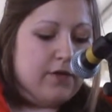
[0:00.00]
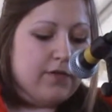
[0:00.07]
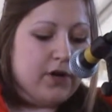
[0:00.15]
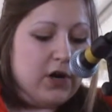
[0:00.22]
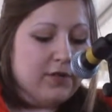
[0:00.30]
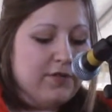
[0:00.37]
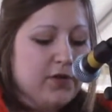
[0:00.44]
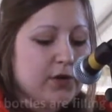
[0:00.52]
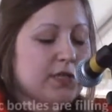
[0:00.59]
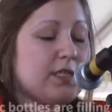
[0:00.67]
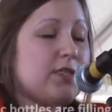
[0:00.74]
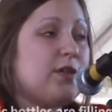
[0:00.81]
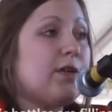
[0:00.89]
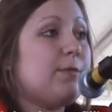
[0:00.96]
For our
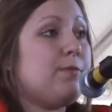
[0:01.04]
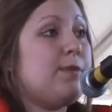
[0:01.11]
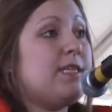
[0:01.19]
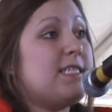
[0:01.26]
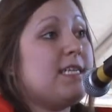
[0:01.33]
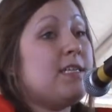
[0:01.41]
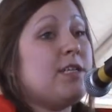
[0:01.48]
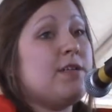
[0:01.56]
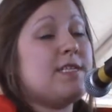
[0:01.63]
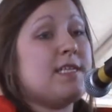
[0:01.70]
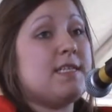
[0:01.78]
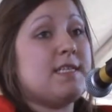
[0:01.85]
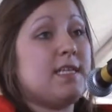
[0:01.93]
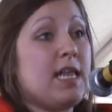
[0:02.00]
focus group, we didn't use
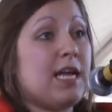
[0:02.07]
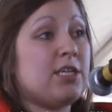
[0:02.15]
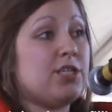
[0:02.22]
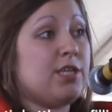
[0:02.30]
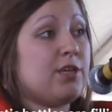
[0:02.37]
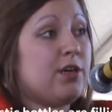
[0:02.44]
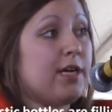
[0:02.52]
a selection